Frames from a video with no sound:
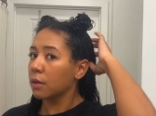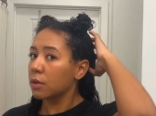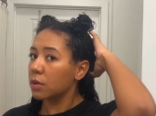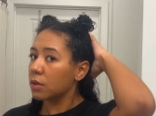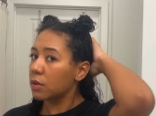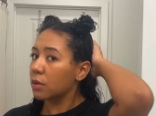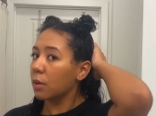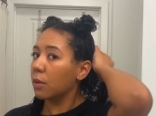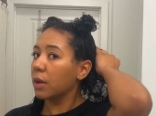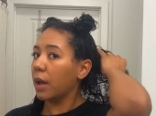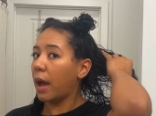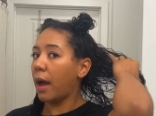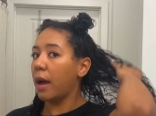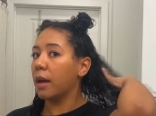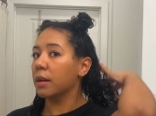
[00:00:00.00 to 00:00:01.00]
just so it
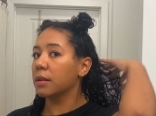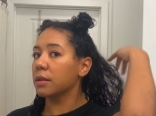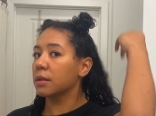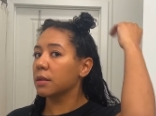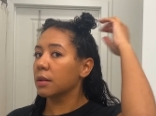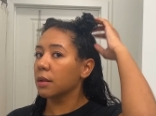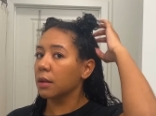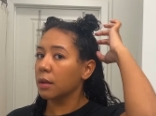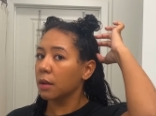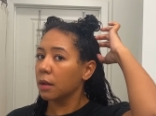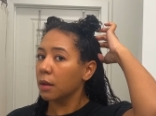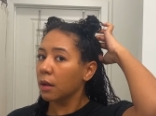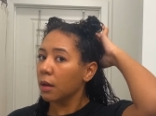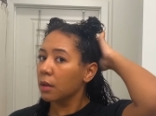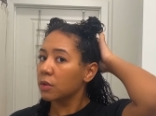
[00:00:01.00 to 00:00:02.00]
has,
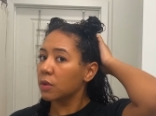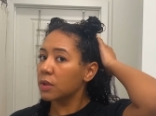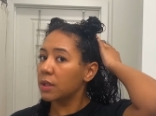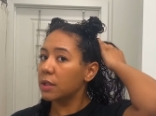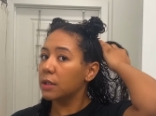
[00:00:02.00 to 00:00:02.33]
so it's